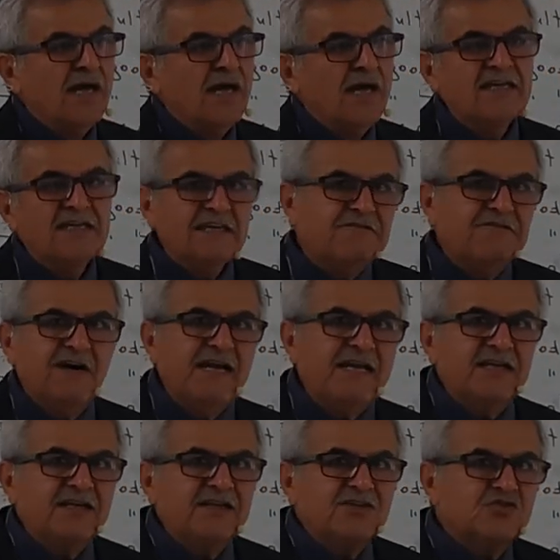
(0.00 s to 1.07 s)
If I
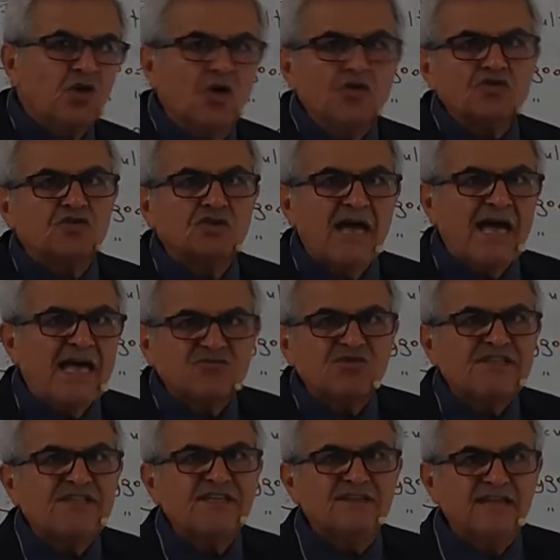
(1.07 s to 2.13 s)
had
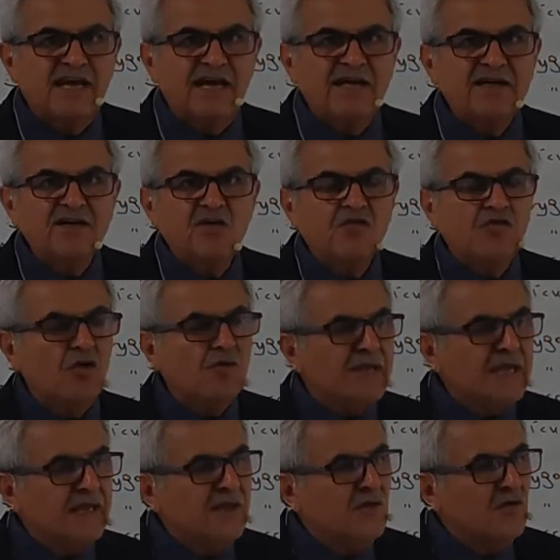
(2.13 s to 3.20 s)
written there, for
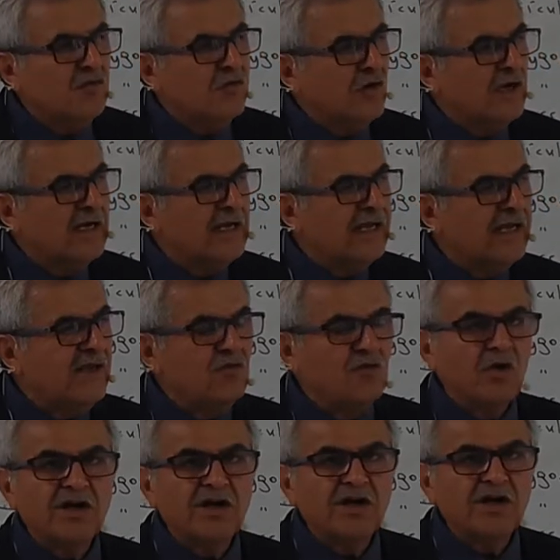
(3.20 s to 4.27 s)
me, for Ali, for
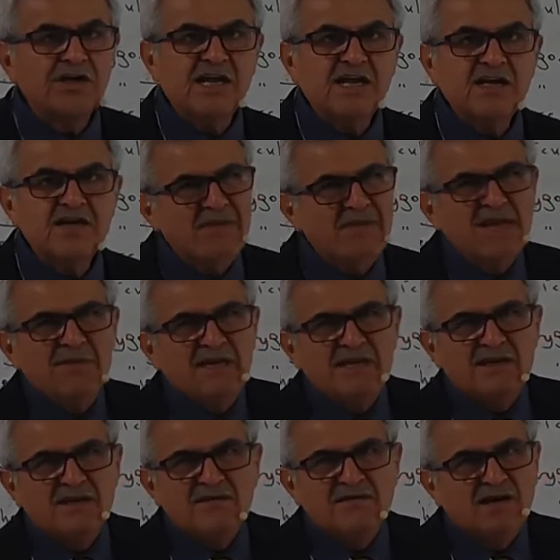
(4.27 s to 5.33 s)
Ayşe, maybe
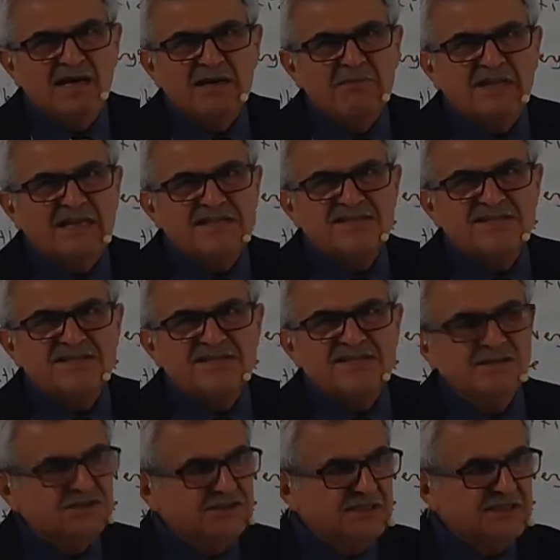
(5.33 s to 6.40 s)
I'm lazy,
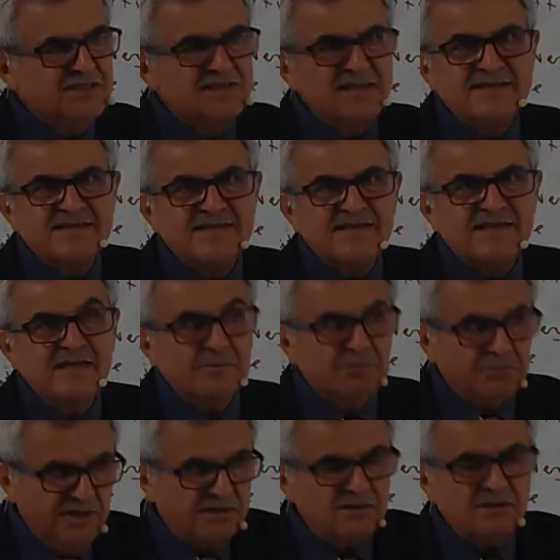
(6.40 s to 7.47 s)
she is lazy,
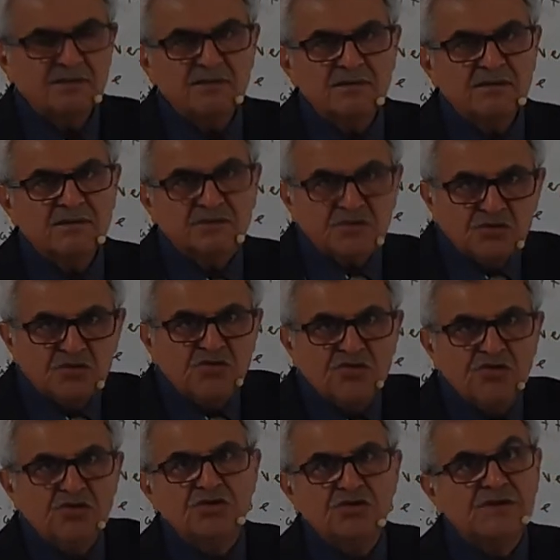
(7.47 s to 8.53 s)
but you
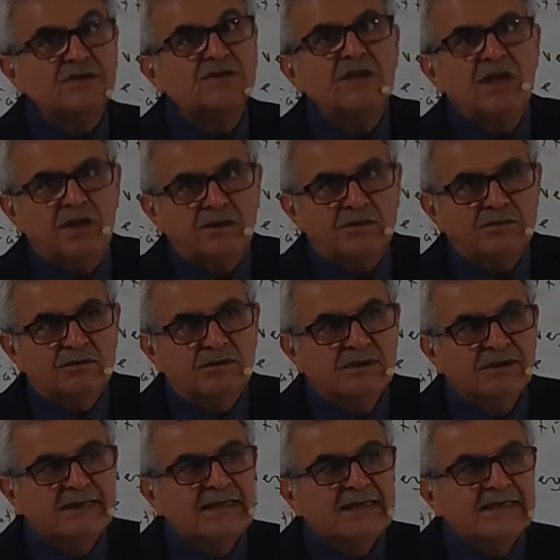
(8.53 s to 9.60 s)
could do it. No.
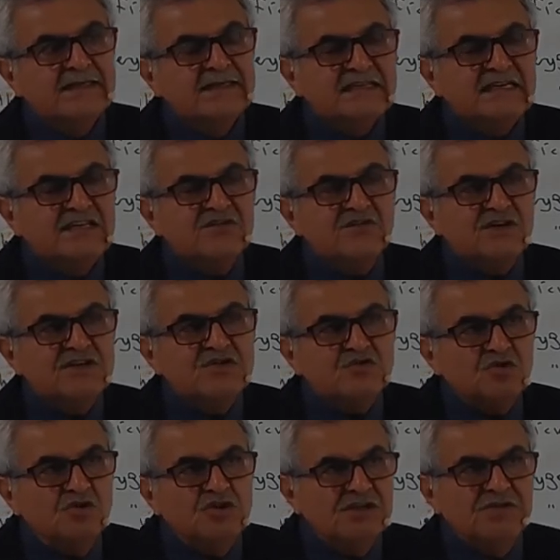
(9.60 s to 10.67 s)
It was
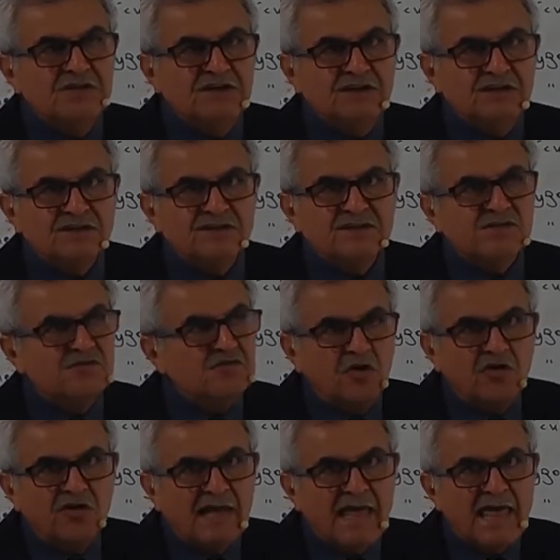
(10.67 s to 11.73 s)
too difficult
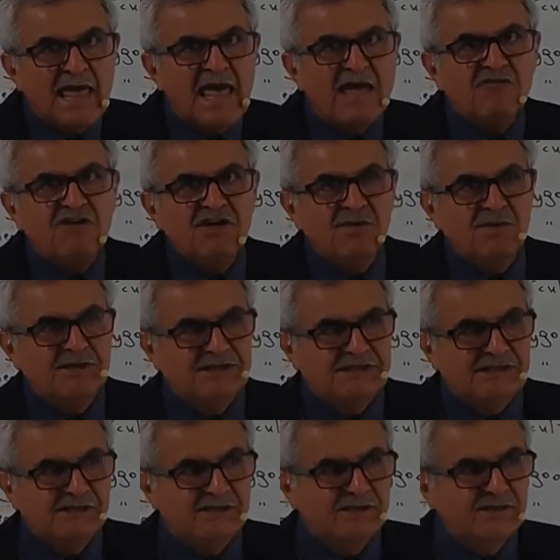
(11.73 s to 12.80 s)
for
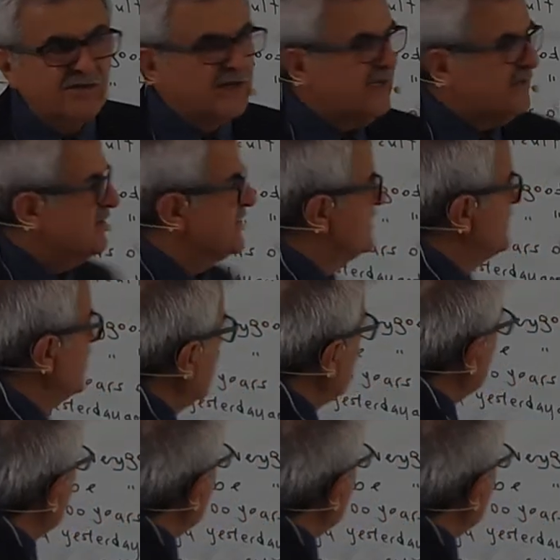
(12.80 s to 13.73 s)
everybody, right? So,